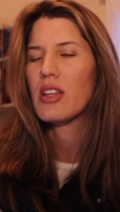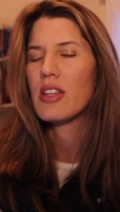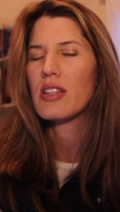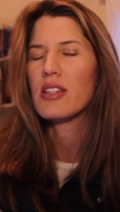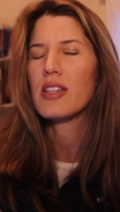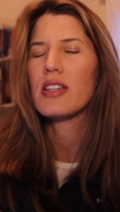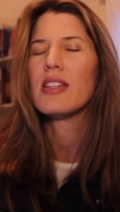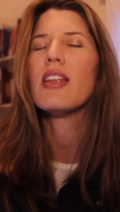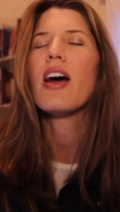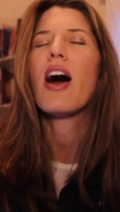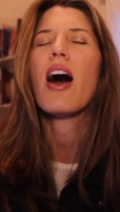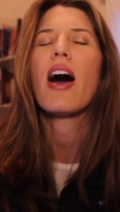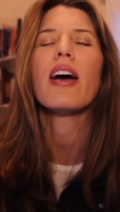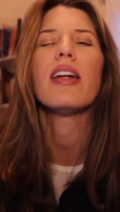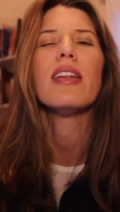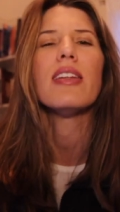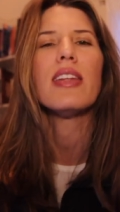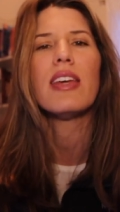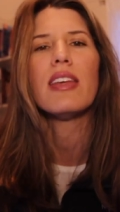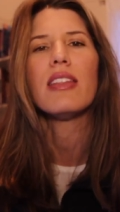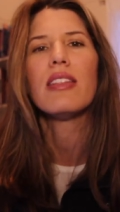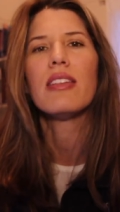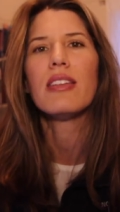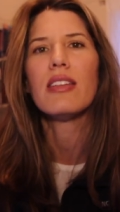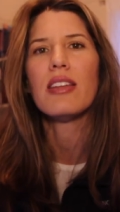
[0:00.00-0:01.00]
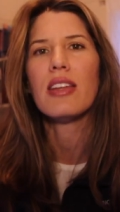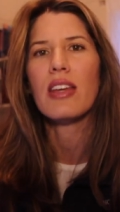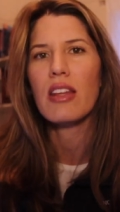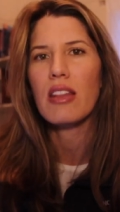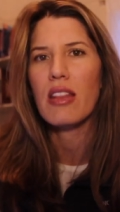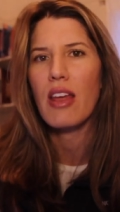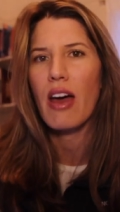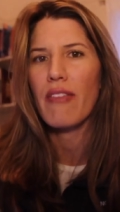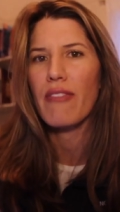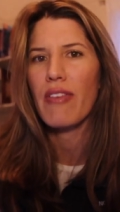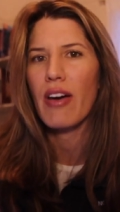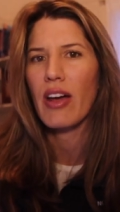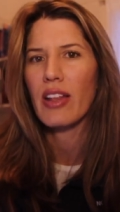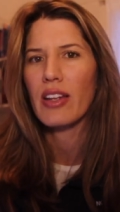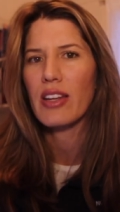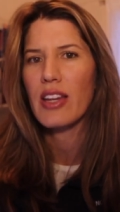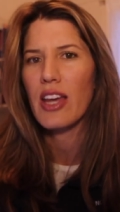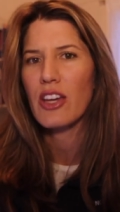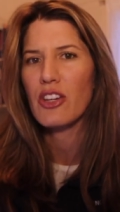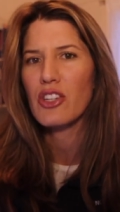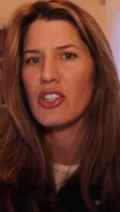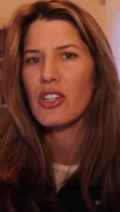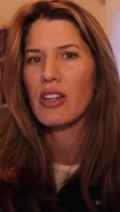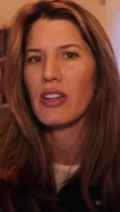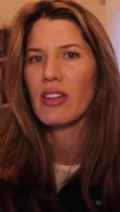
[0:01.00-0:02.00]
to not need that
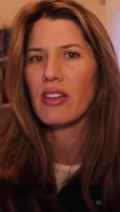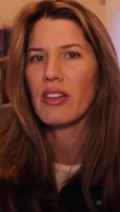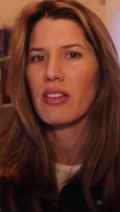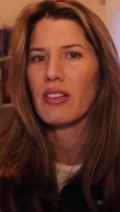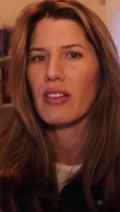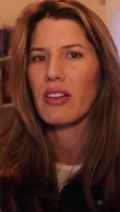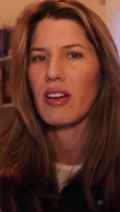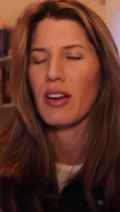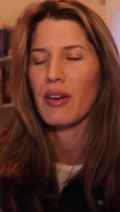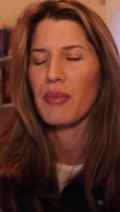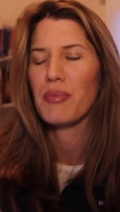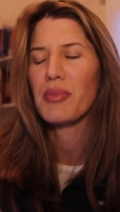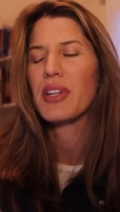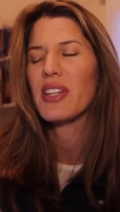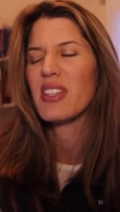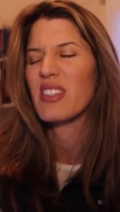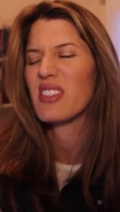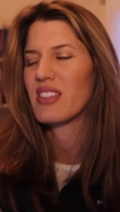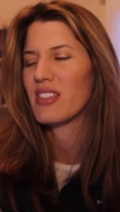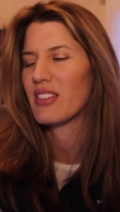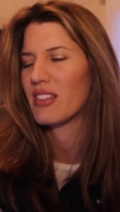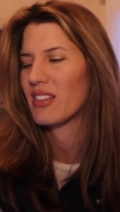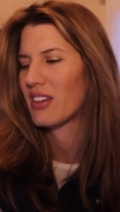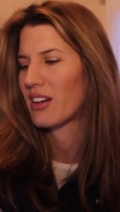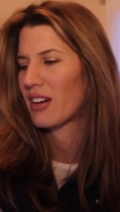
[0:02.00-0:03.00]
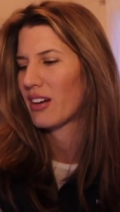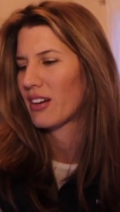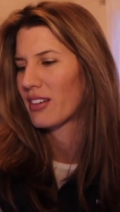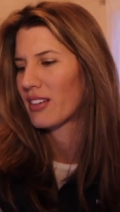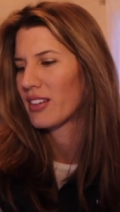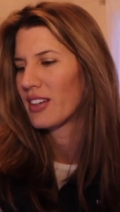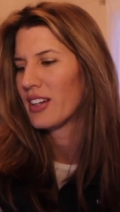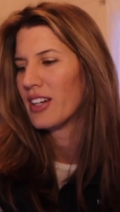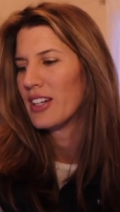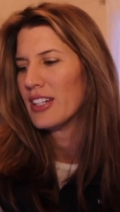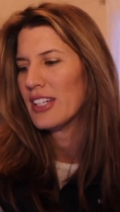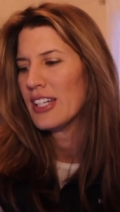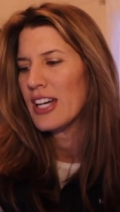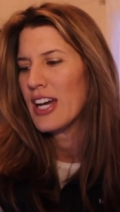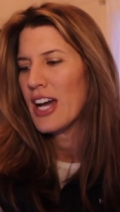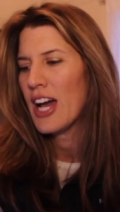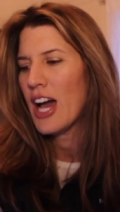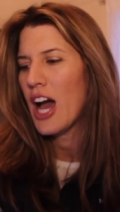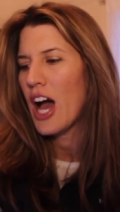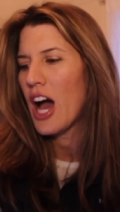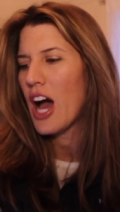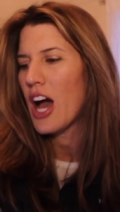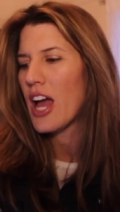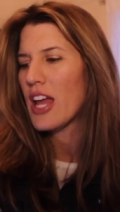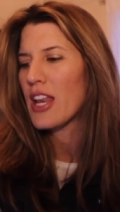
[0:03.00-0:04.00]
validation, but it's still there.
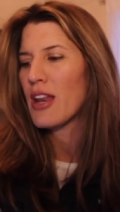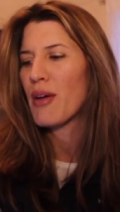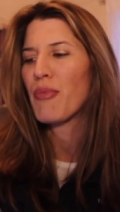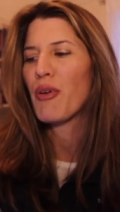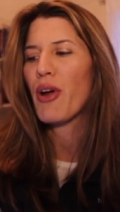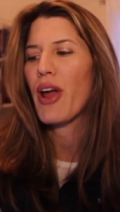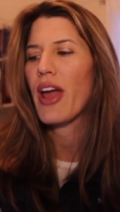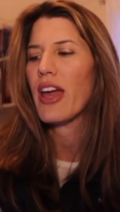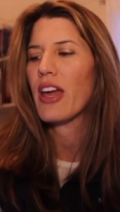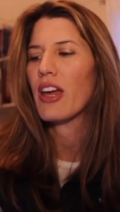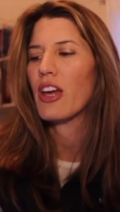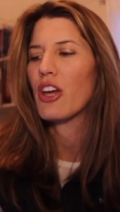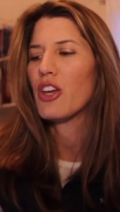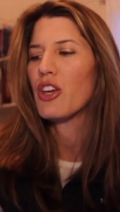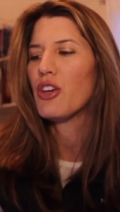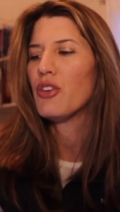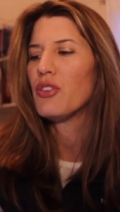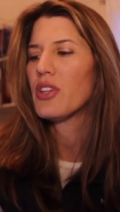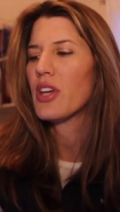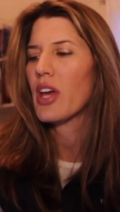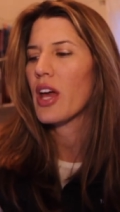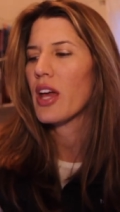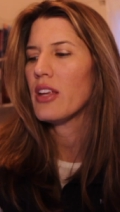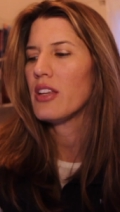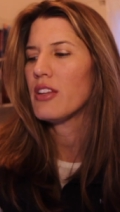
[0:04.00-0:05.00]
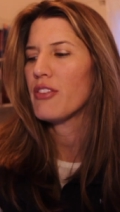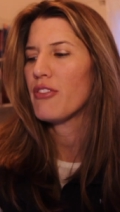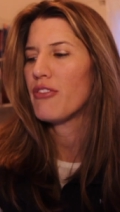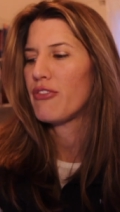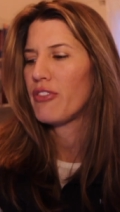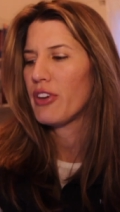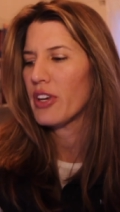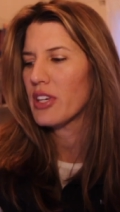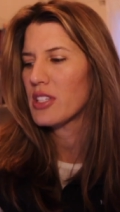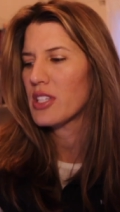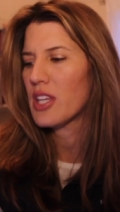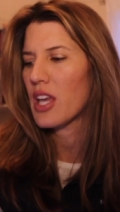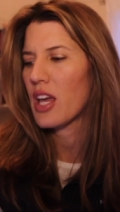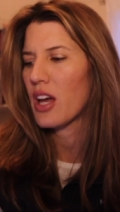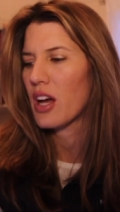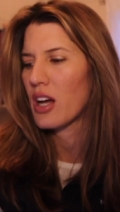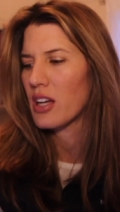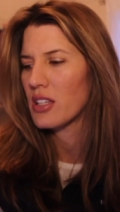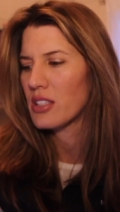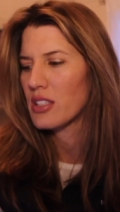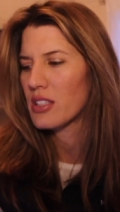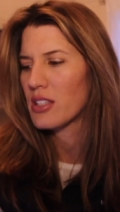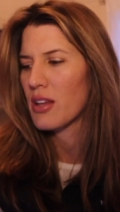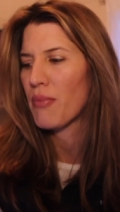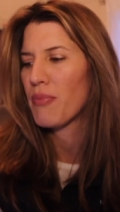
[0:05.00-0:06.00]
Number 8, you tend to fixate
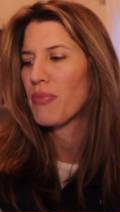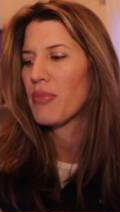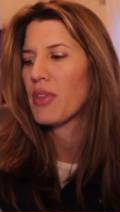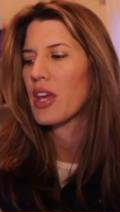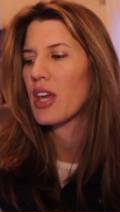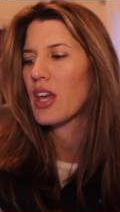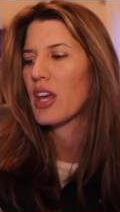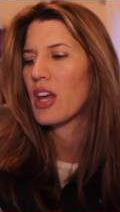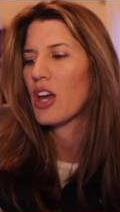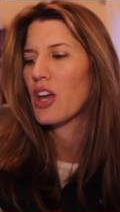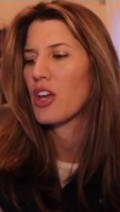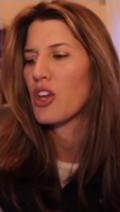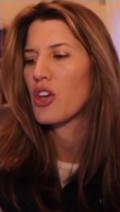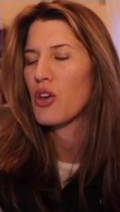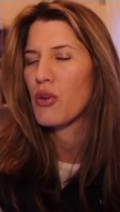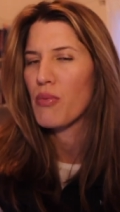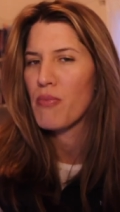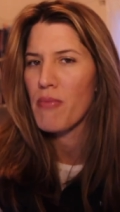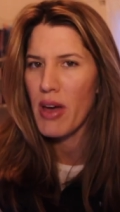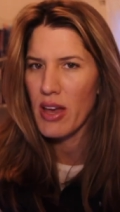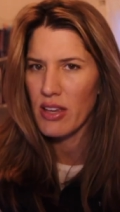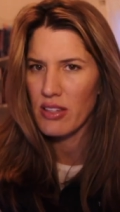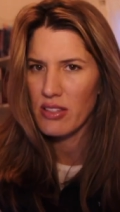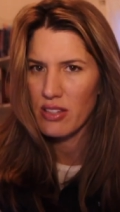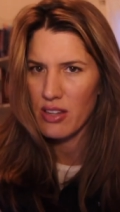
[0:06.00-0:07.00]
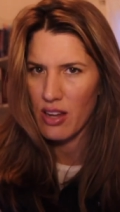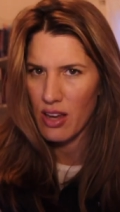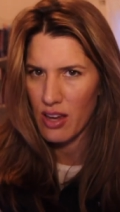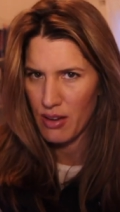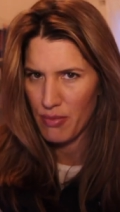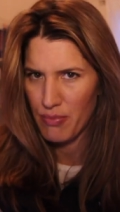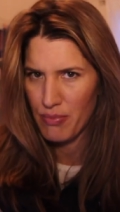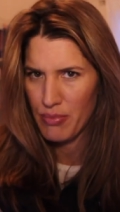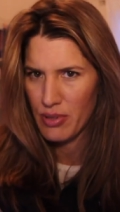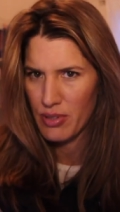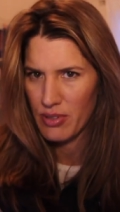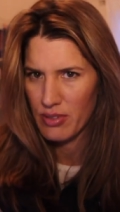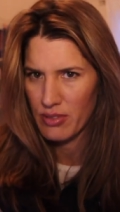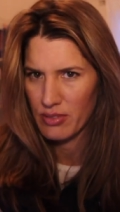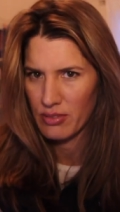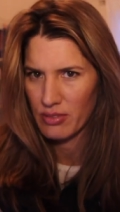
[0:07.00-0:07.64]
on something you messed up.